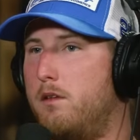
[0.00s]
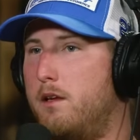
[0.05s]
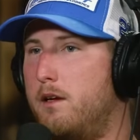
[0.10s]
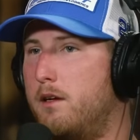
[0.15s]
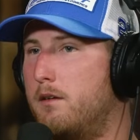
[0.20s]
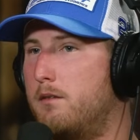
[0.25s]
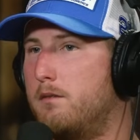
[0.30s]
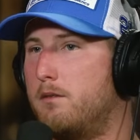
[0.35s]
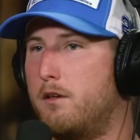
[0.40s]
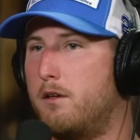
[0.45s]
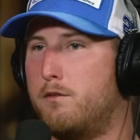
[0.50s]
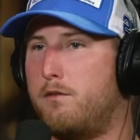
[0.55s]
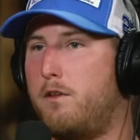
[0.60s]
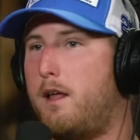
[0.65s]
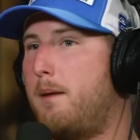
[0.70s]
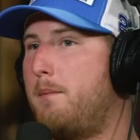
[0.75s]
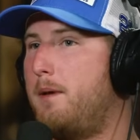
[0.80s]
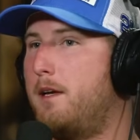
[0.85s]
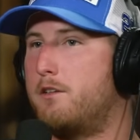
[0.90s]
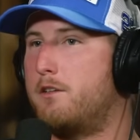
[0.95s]
their
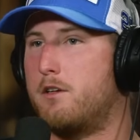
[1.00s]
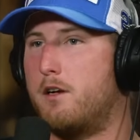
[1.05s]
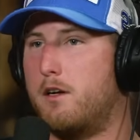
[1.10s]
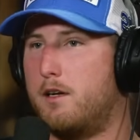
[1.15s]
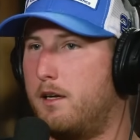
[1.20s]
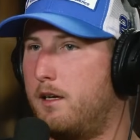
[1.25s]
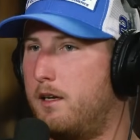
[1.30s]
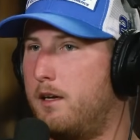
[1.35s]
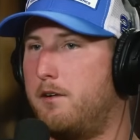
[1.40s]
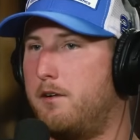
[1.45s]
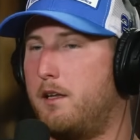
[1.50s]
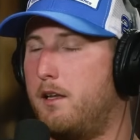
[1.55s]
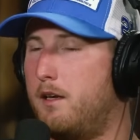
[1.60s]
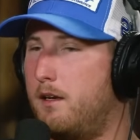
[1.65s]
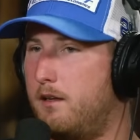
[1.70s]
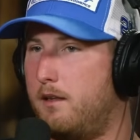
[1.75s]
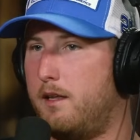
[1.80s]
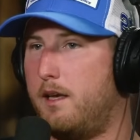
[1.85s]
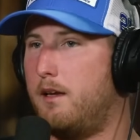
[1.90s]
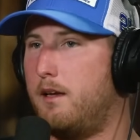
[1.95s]
flatbed trucking and everything,
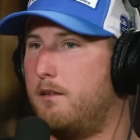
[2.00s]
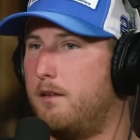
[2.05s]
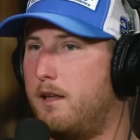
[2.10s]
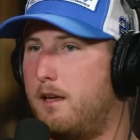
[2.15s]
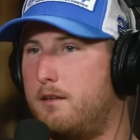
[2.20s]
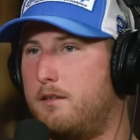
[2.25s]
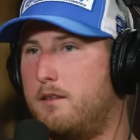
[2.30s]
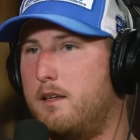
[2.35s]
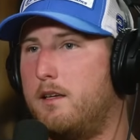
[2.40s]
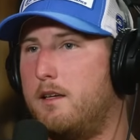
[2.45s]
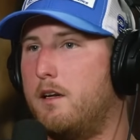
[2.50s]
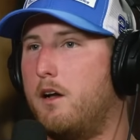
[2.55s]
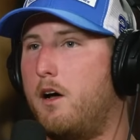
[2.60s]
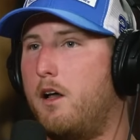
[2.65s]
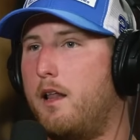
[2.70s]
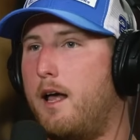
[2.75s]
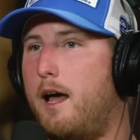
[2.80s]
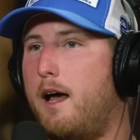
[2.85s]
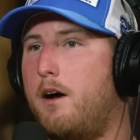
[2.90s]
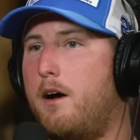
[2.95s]
and they send it
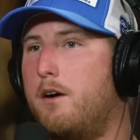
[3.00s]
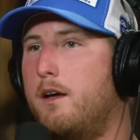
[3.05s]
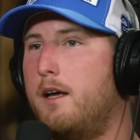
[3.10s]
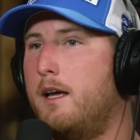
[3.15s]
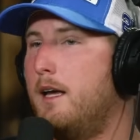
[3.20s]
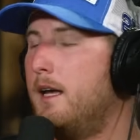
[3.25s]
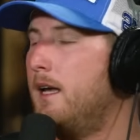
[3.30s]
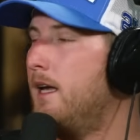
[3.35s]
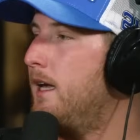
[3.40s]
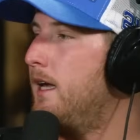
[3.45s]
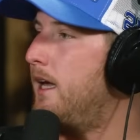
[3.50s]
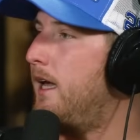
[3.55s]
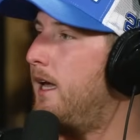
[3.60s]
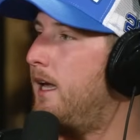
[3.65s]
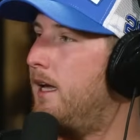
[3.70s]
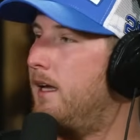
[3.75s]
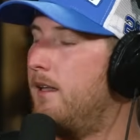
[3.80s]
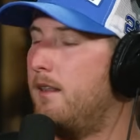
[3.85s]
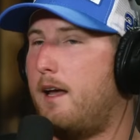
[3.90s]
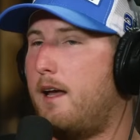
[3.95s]
all out.
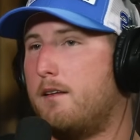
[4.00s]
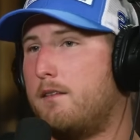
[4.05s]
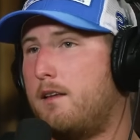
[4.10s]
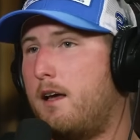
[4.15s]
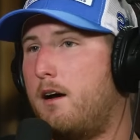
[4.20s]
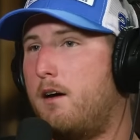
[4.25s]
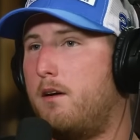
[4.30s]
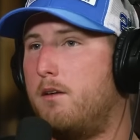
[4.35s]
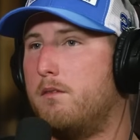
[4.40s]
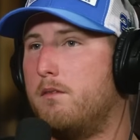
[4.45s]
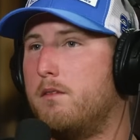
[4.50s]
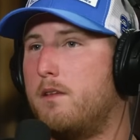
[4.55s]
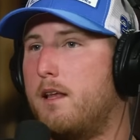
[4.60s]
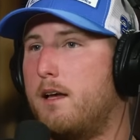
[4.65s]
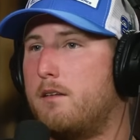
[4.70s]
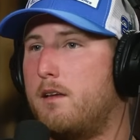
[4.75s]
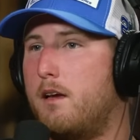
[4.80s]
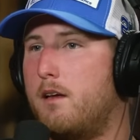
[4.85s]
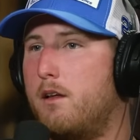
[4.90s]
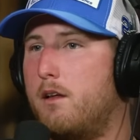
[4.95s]
And that's how
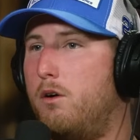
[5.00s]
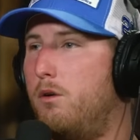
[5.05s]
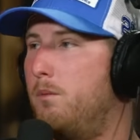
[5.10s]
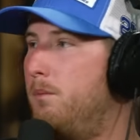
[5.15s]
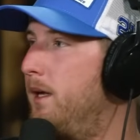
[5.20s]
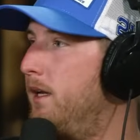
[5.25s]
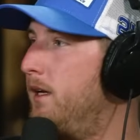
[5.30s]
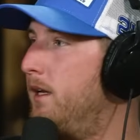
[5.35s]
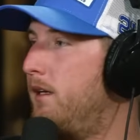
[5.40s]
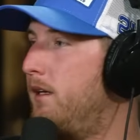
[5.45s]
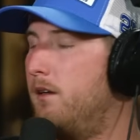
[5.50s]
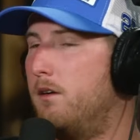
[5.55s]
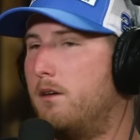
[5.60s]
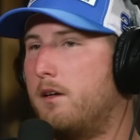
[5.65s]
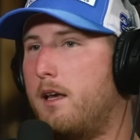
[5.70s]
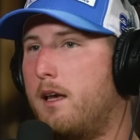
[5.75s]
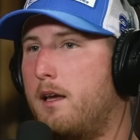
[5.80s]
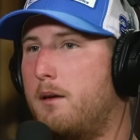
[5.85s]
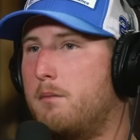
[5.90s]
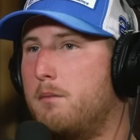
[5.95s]
the whole Bennett deal
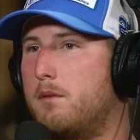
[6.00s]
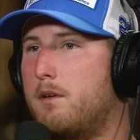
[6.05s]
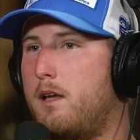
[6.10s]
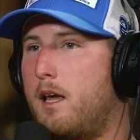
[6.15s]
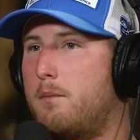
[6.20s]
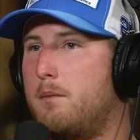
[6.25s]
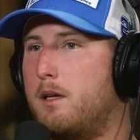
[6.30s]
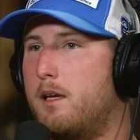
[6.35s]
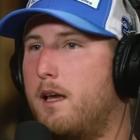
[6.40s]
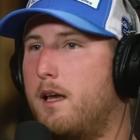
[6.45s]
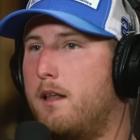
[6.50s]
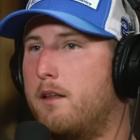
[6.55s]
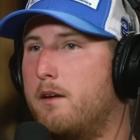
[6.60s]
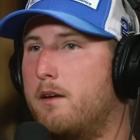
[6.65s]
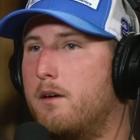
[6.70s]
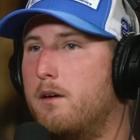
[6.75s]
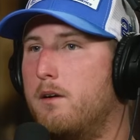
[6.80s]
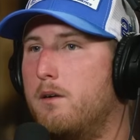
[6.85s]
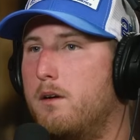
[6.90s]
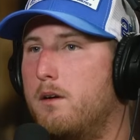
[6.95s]
came
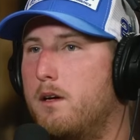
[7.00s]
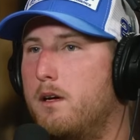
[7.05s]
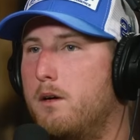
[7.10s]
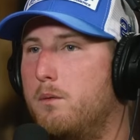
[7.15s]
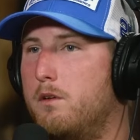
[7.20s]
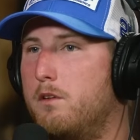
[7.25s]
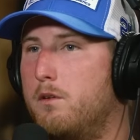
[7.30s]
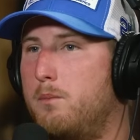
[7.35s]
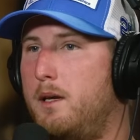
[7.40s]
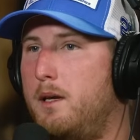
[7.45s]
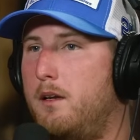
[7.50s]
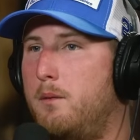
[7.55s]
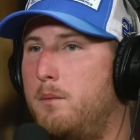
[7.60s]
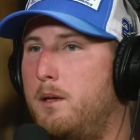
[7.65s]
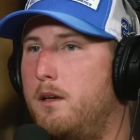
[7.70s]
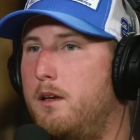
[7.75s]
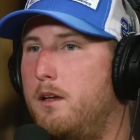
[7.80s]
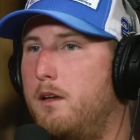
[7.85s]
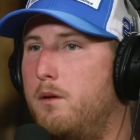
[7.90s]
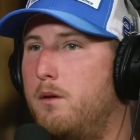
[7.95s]
together, was a
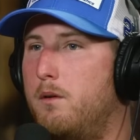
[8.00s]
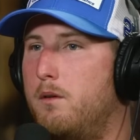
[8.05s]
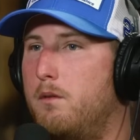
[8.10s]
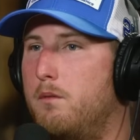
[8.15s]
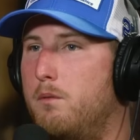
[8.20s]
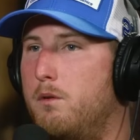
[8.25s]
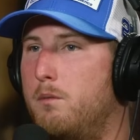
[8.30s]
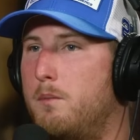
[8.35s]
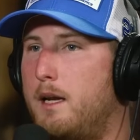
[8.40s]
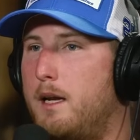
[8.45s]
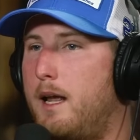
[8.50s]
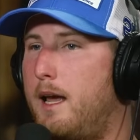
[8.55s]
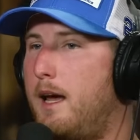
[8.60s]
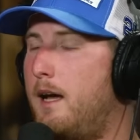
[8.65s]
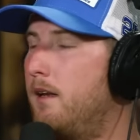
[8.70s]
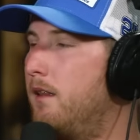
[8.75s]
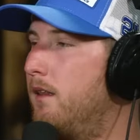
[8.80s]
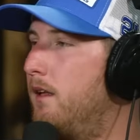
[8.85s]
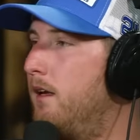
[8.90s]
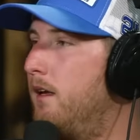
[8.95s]
B2B deal with my
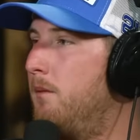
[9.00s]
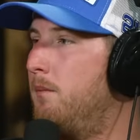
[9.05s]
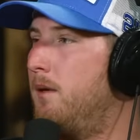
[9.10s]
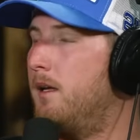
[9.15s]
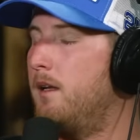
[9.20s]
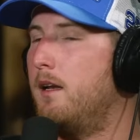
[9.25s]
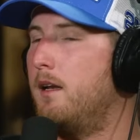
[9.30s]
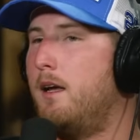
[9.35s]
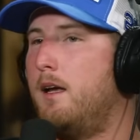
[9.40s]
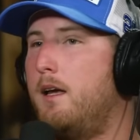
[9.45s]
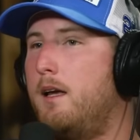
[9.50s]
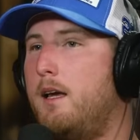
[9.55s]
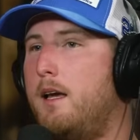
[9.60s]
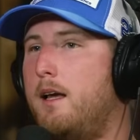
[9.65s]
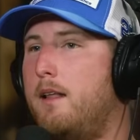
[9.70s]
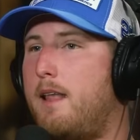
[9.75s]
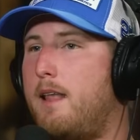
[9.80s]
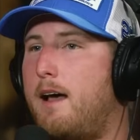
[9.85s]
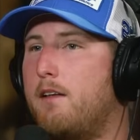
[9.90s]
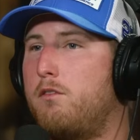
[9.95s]
dad and them.
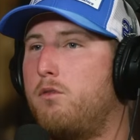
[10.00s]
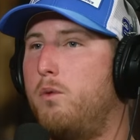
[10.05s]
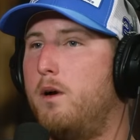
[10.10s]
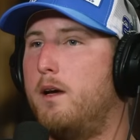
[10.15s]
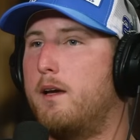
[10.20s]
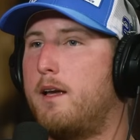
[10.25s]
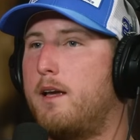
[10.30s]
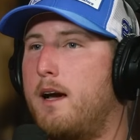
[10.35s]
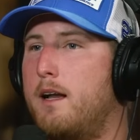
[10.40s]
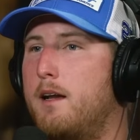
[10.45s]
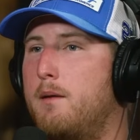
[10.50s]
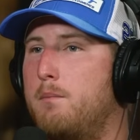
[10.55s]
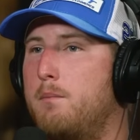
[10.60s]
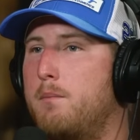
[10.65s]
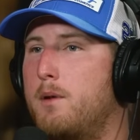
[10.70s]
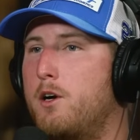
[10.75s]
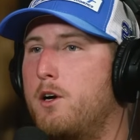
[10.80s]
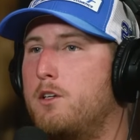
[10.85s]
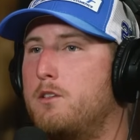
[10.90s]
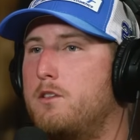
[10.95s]
And that's what kind of
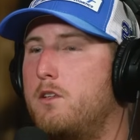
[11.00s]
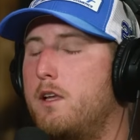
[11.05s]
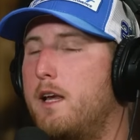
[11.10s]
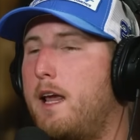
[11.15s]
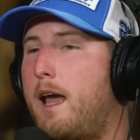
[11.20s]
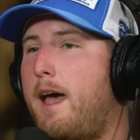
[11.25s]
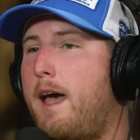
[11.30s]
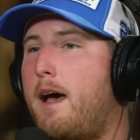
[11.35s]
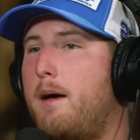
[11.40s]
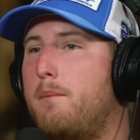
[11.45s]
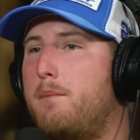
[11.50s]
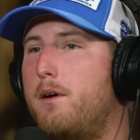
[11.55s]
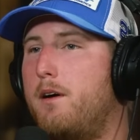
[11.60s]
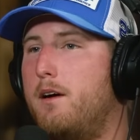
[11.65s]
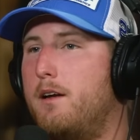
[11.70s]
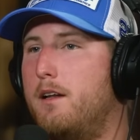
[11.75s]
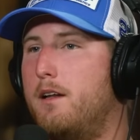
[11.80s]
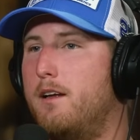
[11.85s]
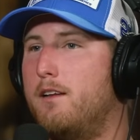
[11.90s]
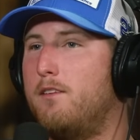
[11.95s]
merged the gap
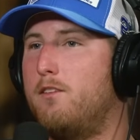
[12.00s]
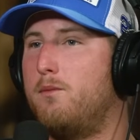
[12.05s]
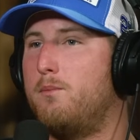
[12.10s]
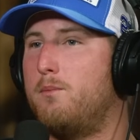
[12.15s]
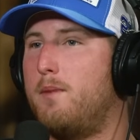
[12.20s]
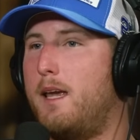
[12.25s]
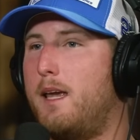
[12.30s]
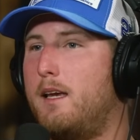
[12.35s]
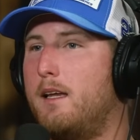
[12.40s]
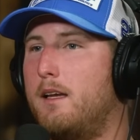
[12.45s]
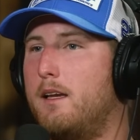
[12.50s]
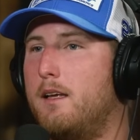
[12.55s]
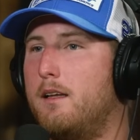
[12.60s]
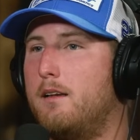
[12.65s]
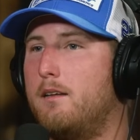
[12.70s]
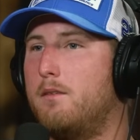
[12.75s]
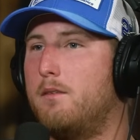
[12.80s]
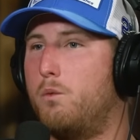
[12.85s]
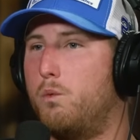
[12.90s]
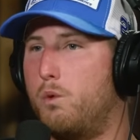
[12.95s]
on us making
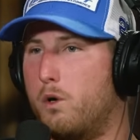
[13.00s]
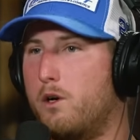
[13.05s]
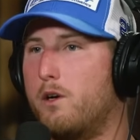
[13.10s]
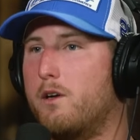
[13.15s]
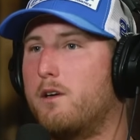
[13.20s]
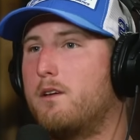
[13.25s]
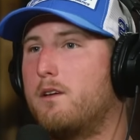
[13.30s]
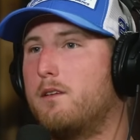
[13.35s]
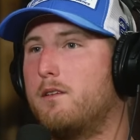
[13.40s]
it work